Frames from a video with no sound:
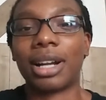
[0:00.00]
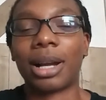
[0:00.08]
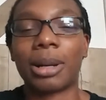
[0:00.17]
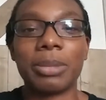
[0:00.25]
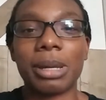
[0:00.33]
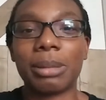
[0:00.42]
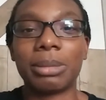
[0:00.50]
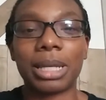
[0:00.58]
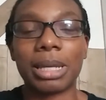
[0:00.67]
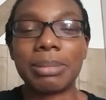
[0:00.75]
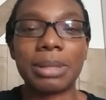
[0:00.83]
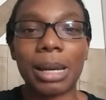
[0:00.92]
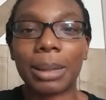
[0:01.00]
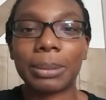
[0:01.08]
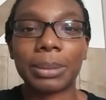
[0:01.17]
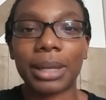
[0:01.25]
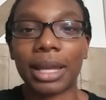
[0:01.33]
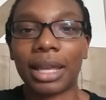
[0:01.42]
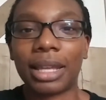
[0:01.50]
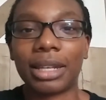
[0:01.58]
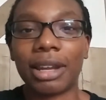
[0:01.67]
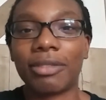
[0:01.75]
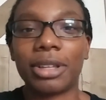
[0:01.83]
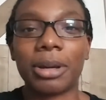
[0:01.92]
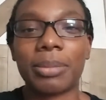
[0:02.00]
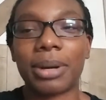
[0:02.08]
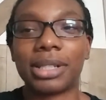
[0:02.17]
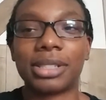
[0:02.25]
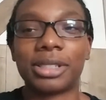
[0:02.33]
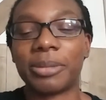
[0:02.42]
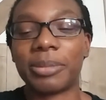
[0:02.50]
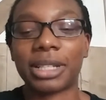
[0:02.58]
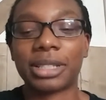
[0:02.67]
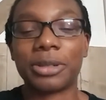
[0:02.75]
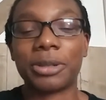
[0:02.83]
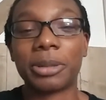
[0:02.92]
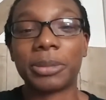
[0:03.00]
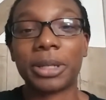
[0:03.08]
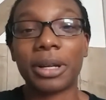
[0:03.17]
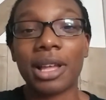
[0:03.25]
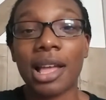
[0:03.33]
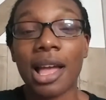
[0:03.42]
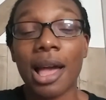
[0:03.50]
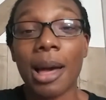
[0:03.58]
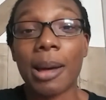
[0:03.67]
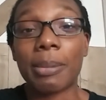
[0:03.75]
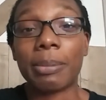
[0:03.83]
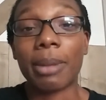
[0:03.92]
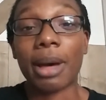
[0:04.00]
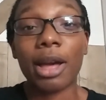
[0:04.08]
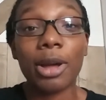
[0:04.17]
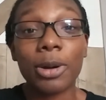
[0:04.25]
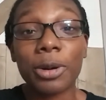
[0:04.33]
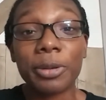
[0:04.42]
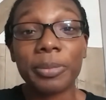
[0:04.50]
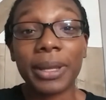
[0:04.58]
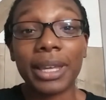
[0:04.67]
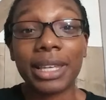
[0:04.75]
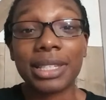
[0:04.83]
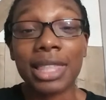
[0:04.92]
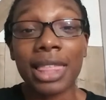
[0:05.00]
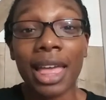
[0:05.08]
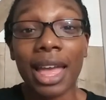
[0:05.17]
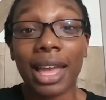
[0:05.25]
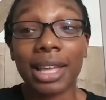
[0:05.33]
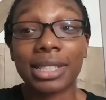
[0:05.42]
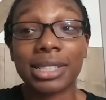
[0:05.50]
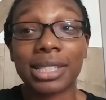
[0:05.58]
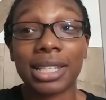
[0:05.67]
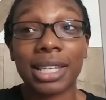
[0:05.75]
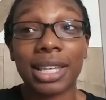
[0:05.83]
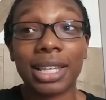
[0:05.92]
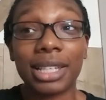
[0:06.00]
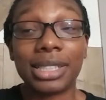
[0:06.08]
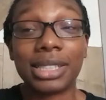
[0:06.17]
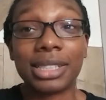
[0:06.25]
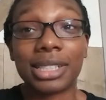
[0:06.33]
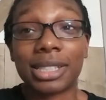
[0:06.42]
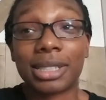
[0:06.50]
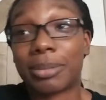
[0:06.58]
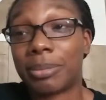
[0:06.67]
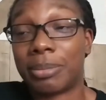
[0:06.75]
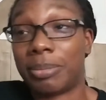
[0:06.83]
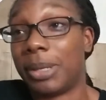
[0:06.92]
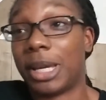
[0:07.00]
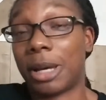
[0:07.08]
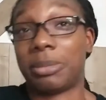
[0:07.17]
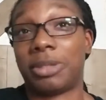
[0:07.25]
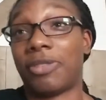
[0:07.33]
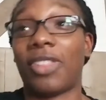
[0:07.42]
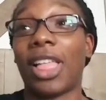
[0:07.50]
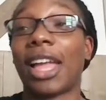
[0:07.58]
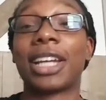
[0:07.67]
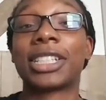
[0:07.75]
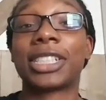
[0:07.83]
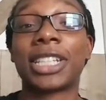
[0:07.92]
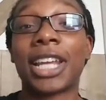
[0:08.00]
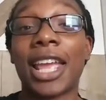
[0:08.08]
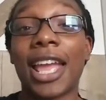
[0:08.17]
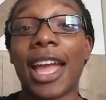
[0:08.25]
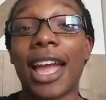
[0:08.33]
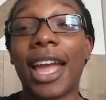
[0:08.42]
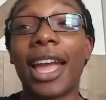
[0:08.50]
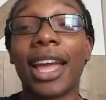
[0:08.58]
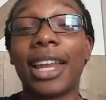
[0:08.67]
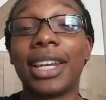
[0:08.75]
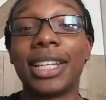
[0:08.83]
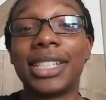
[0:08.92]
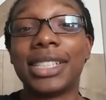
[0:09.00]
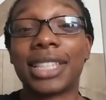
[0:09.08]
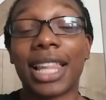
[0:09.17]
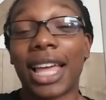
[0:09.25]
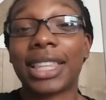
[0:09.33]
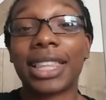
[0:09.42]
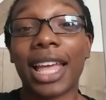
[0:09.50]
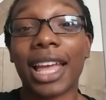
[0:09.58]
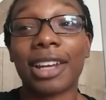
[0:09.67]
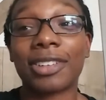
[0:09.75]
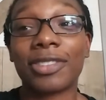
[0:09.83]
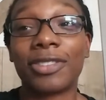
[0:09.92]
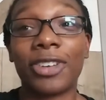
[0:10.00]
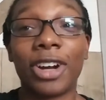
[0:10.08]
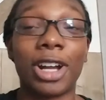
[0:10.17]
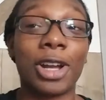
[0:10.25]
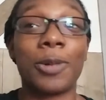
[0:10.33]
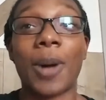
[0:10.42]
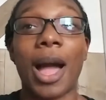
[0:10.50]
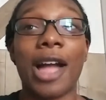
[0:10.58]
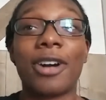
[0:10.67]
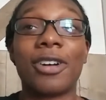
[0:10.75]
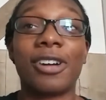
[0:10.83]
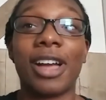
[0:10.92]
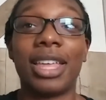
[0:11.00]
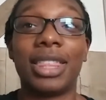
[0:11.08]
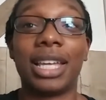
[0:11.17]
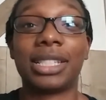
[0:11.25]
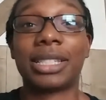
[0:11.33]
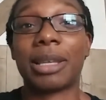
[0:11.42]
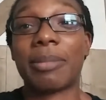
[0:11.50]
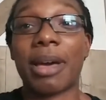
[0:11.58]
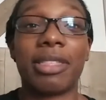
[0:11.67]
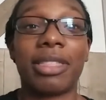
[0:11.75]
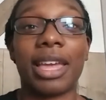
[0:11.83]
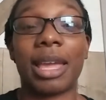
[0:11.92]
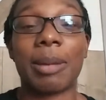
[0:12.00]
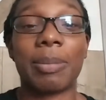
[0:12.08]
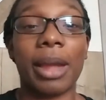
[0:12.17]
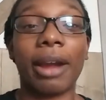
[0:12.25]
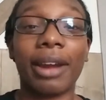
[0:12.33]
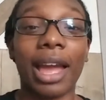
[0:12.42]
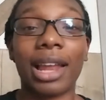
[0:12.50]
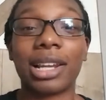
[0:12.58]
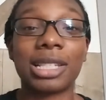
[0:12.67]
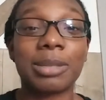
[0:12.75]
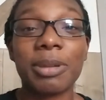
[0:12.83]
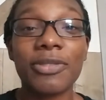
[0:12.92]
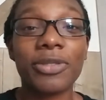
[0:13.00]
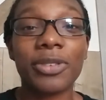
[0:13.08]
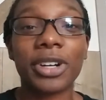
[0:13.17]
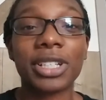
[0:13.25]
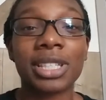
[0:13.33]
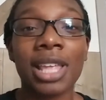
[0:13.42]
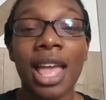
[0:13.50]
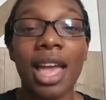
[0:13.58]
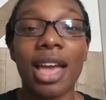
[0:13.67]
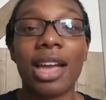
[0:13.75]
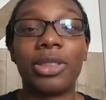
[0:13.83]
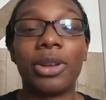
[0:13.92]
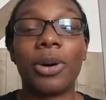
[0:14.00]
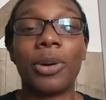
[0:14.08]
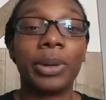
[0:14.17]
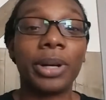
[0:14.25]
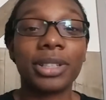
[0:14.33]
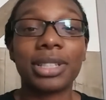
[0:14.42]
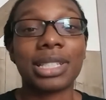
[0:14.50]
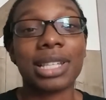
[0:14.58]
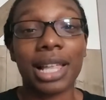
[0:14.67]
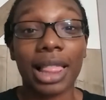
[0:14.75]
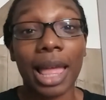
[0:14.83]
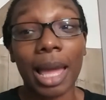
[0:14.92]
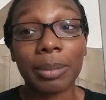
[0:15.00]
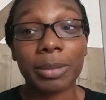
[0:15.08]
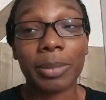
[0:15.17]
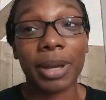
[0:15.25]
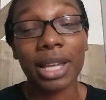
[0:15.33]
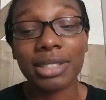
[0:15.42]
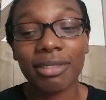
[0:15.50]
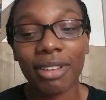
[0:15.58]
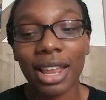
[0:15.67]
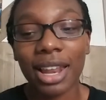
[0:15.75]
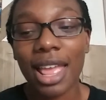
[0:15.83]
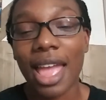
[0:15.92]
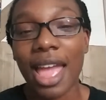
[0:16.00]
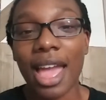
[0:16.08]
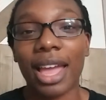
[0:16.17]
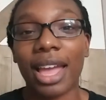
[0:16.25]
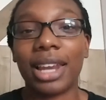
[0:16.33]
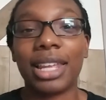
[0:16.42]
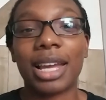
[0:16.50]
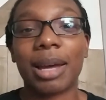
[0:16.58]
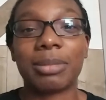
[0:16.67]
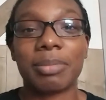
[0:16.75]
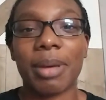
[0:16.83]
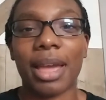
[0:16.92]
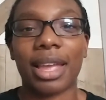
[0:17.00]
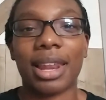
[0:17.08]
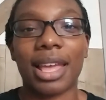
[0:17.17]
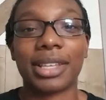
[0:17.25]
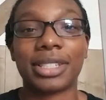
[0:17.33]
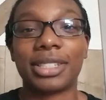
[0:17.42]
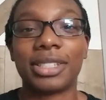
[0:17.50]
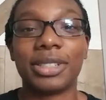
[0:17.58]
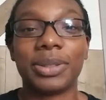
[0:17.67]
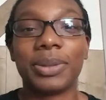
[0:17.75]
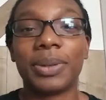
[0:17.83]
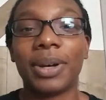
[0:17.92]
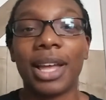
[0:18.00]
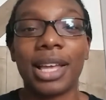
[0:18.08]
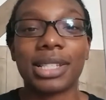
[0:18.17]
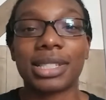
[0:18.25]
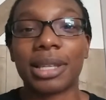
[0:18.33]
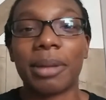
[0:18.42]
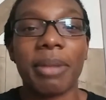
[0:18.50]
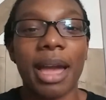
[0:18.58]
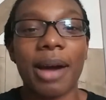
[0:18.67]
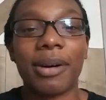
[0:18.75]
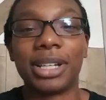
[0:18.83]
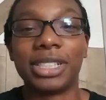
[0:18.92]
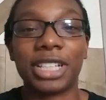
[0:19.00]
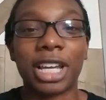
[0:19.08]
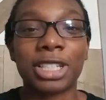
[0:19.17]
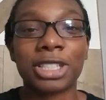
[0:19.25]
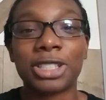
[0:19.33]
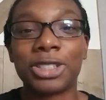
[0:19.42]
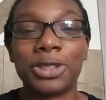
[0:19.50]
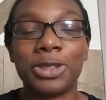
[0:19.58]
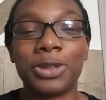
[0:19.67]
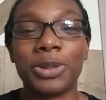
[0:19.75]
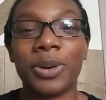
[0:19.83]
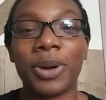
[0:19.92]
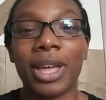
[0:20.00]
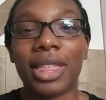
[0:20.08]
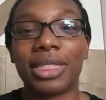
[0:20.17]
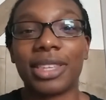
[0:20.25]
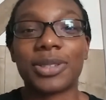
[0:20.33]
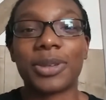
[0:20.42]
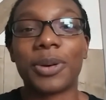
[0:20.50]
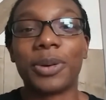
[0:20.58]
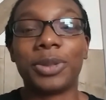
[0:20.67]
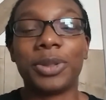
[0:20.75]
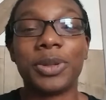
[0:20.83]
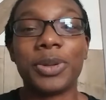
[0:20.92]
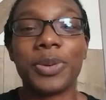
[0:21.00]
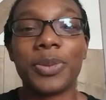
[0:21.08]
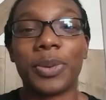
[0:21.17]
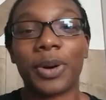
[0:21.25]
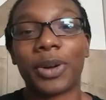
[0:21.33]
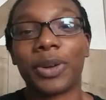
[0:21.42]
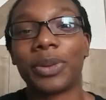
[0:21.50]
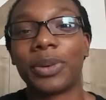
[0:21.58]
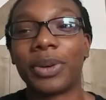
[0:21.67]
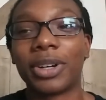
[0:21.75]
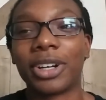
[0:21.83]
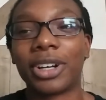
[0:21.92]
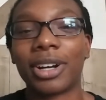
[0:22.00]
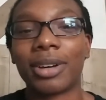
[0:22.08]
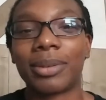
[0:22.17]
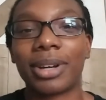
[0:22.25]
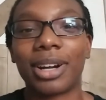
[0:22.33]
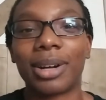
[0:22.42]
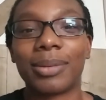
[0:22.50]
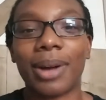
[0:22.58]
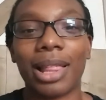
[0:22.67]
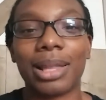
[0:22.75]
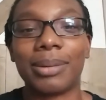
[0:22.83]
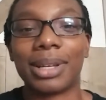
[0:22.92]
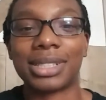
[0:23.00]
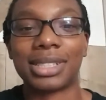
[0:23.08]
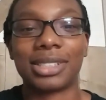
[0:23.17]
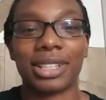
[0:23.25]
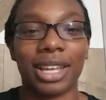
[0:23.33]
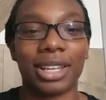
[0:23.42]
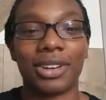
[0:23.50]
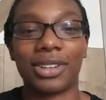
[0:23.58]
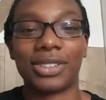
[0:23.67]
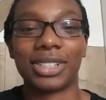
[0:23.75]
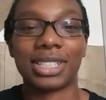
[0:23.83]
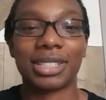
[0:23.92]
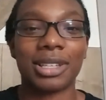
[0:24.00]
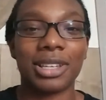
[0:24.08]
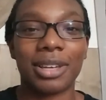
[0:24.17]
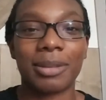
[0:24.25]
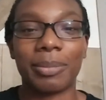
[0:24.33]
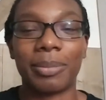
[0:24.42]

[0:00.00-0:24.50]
they're not going to be able to keep it up and everything will probably just go back to normal. My hope is that he's just becomes the Flash and he's like that for a good while and then somehow they get Barry out of the speed force and the whole world doesn't collapse because of it and he comes back and has to somehow adjust to this whole new world order where Wally West is like all oh, this